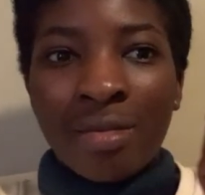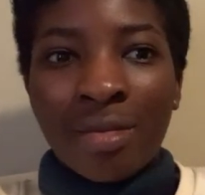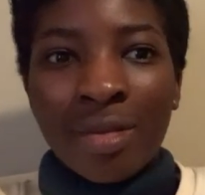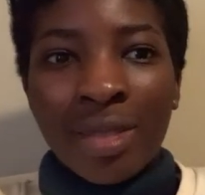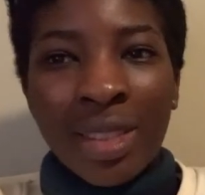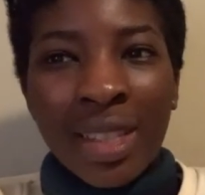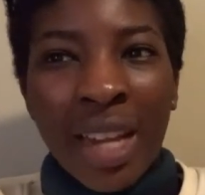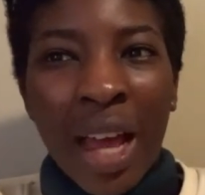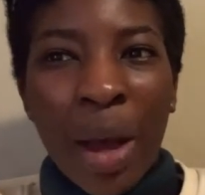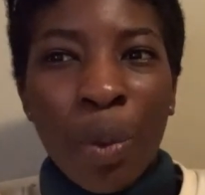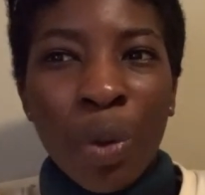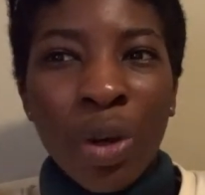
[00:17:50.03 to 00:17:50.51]

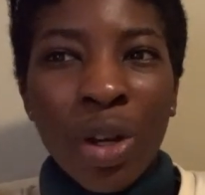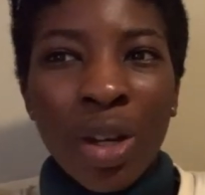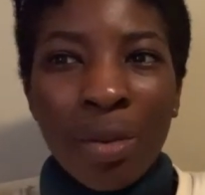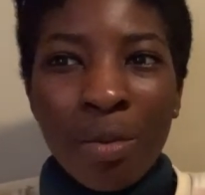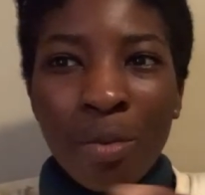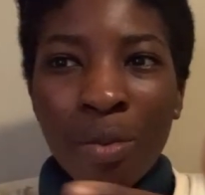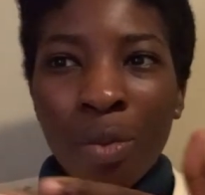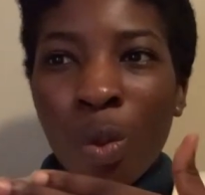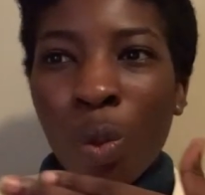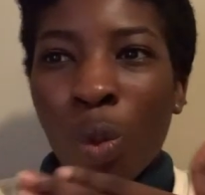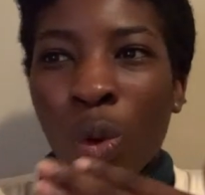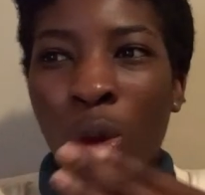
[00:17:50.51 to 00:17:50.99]
now we're
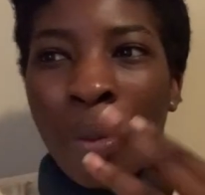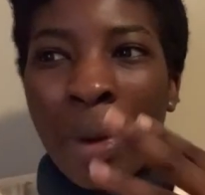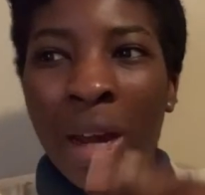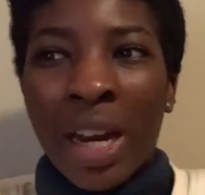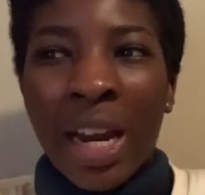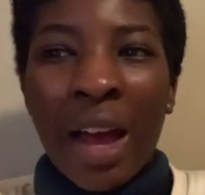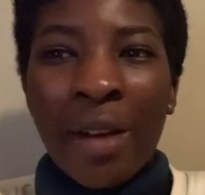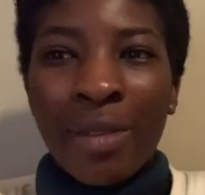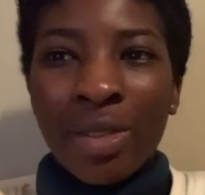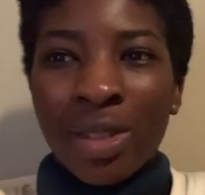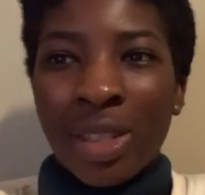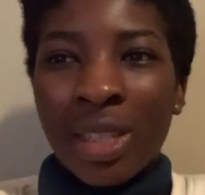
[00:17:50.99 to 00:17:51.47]
gonna we might
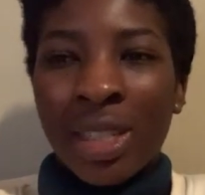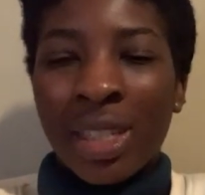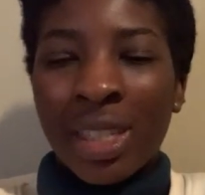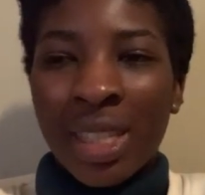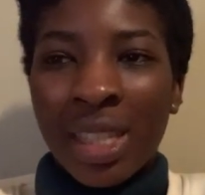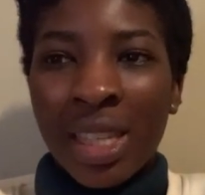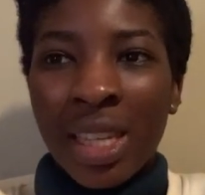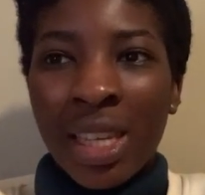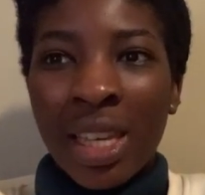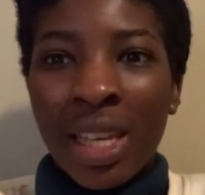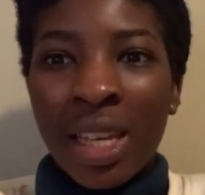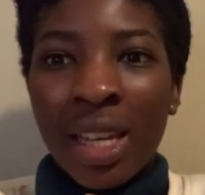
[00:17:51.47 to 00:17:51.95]
have to
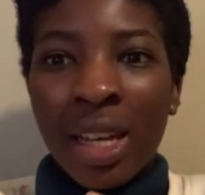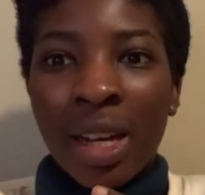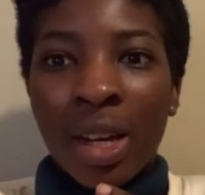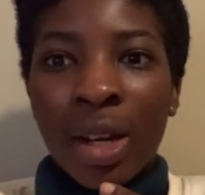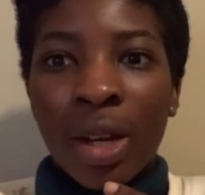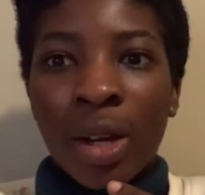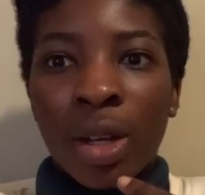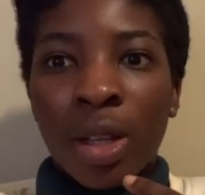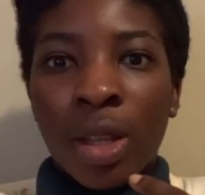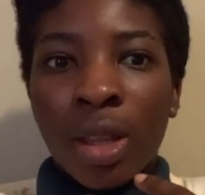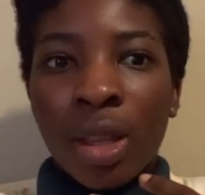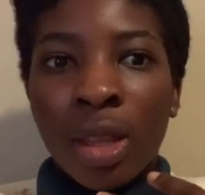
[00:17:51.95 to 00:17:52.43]
see
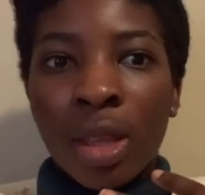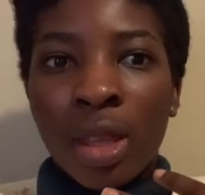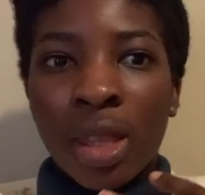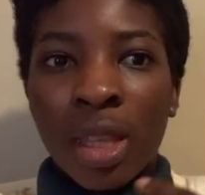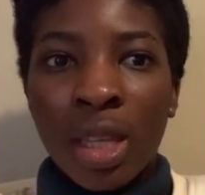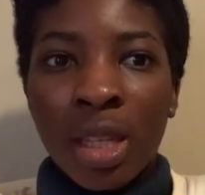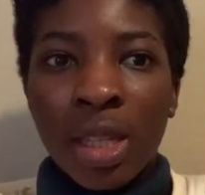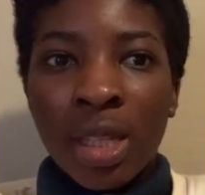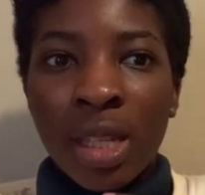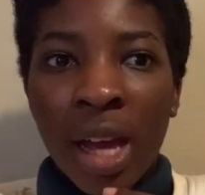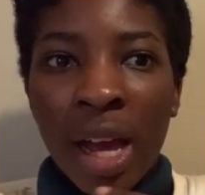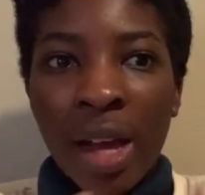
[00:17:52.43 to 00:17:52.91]

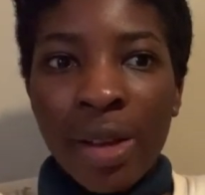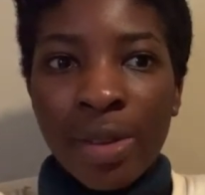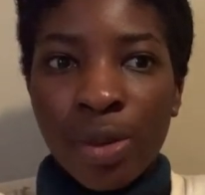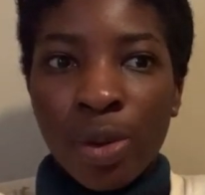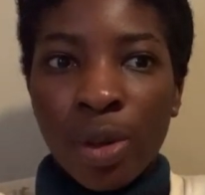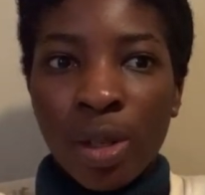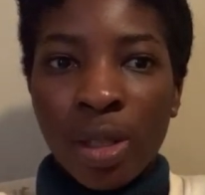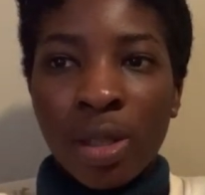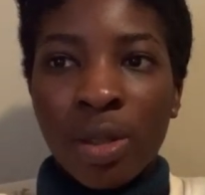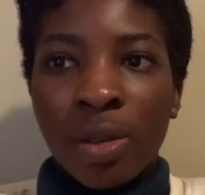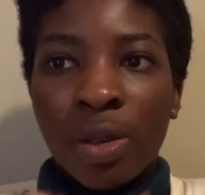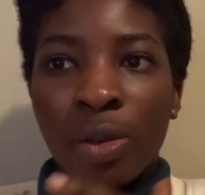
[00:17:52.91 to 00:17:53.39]
these
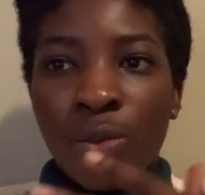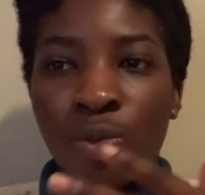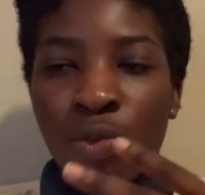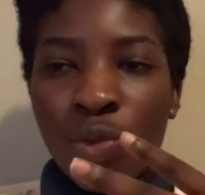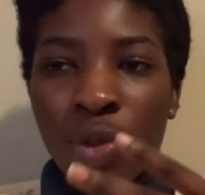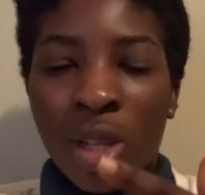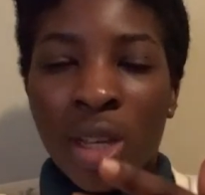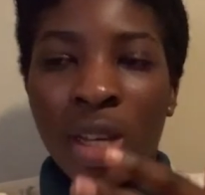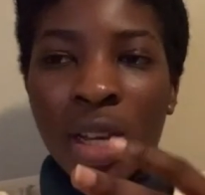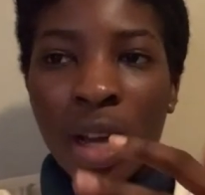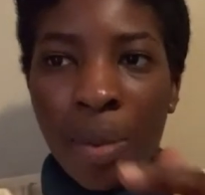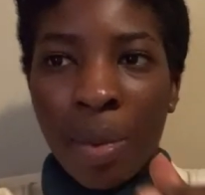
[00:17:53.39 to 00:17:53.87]
housewives
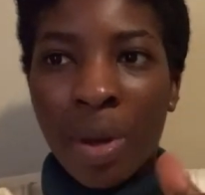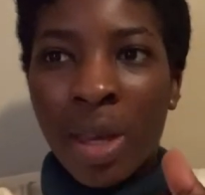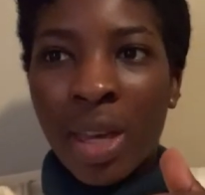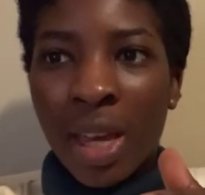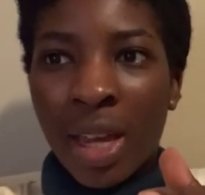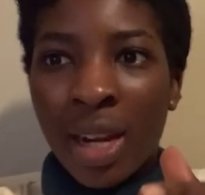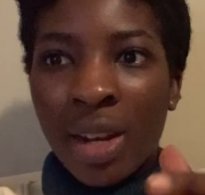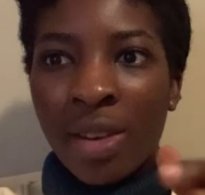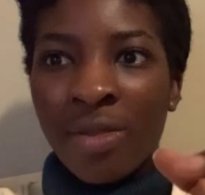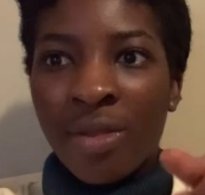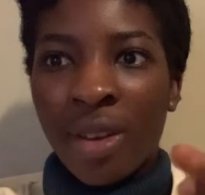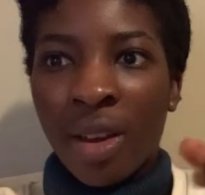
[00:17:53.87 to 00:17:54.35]
really coming
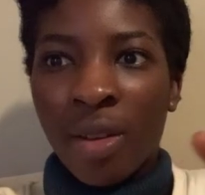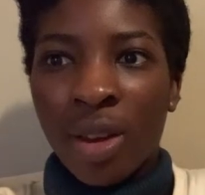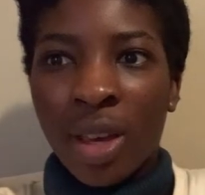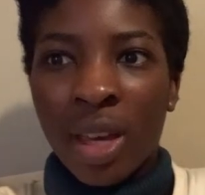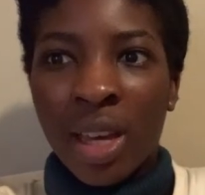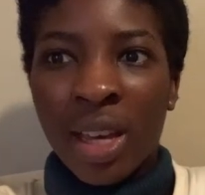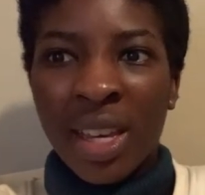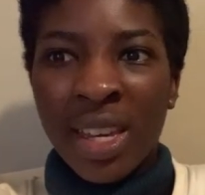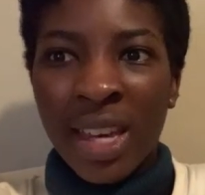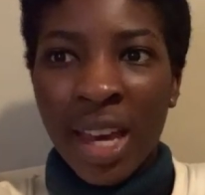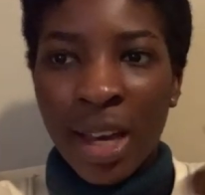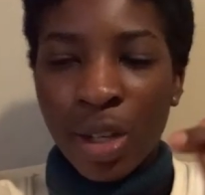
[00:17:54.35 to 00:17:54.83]
in
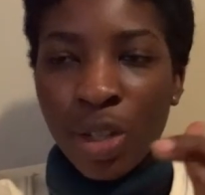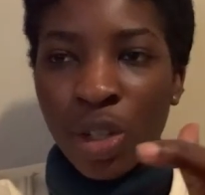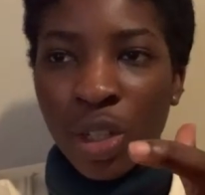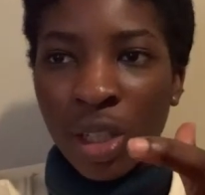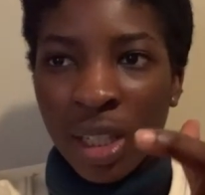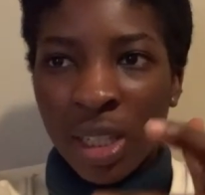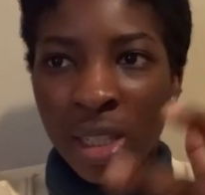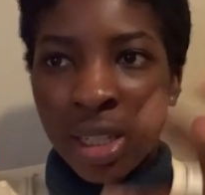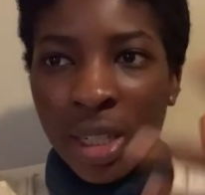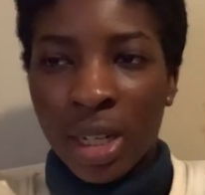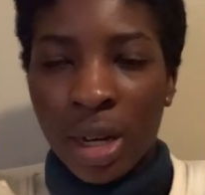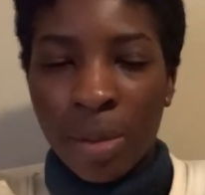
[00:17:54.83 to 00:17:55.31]
very
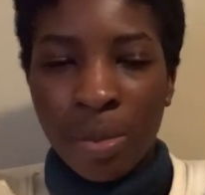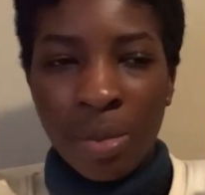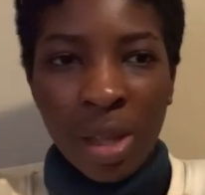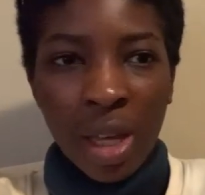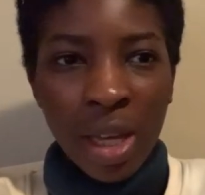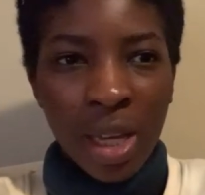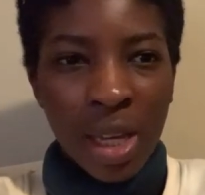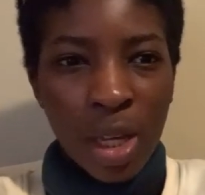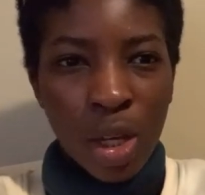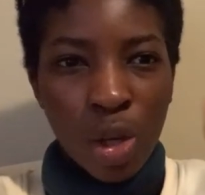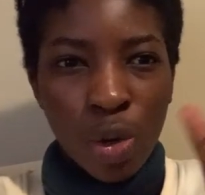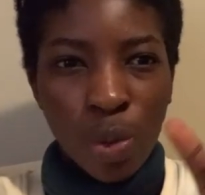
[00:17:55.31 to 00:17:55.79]
calculated and be
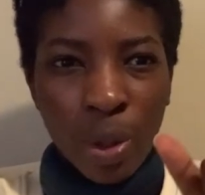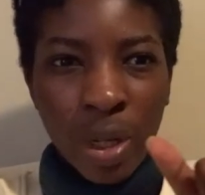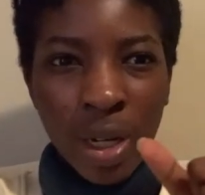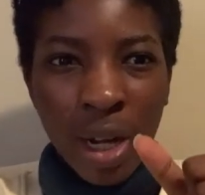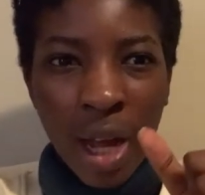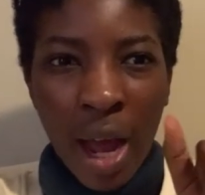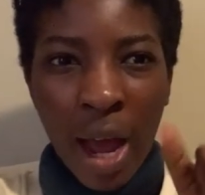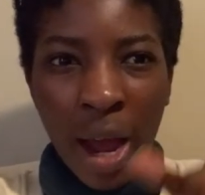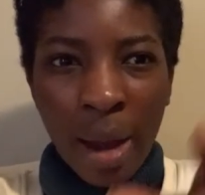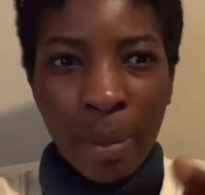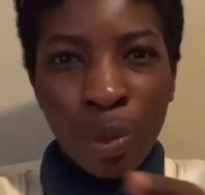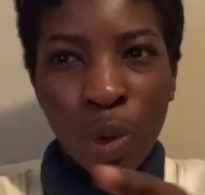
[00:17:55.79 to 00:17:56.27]
like you know
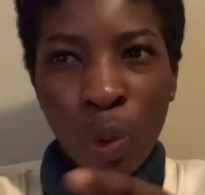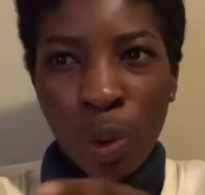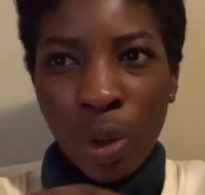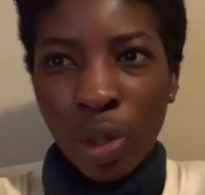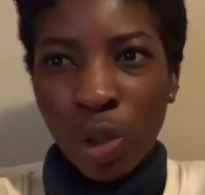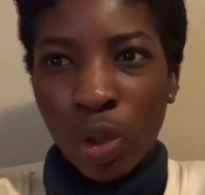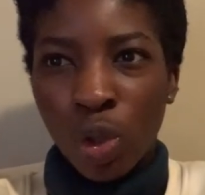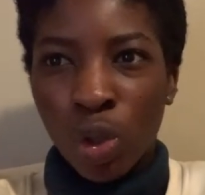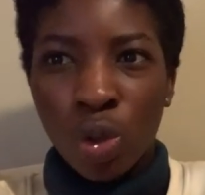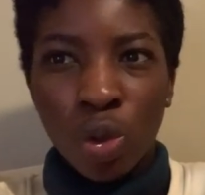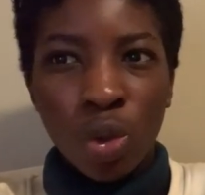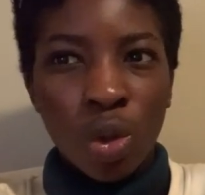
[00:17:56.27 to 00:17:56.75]
what I'm going
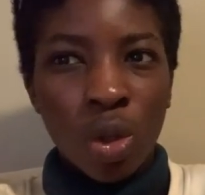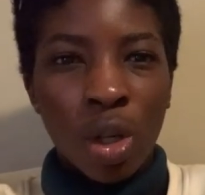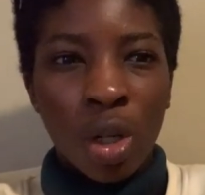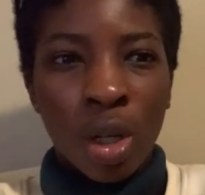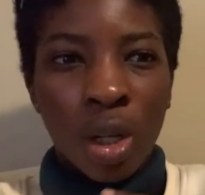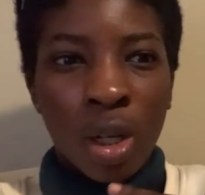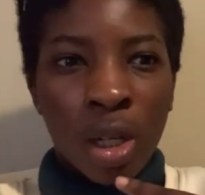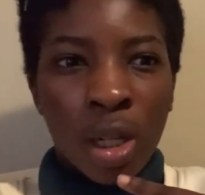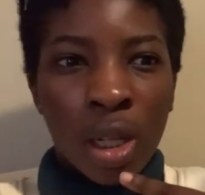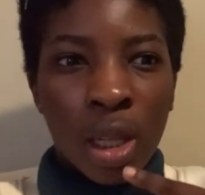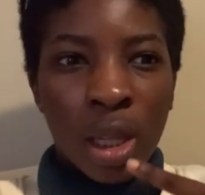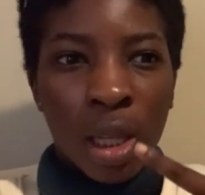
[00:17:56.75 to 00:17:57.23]
to
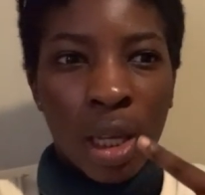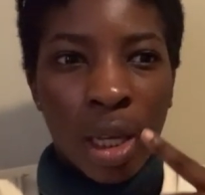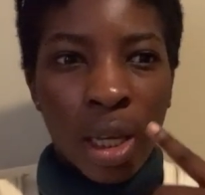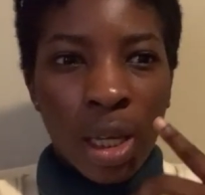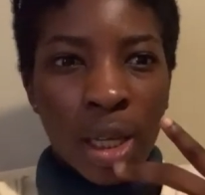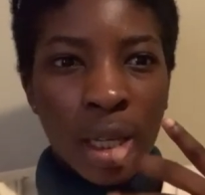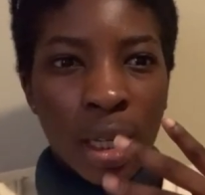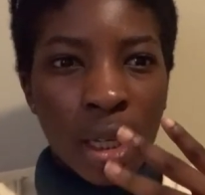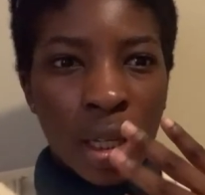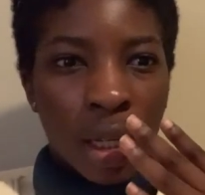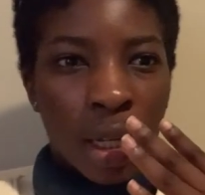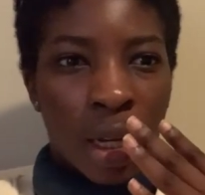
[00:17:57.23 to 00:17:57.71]

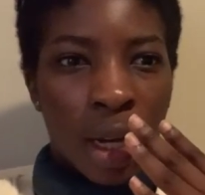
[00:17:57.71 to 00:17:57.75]
like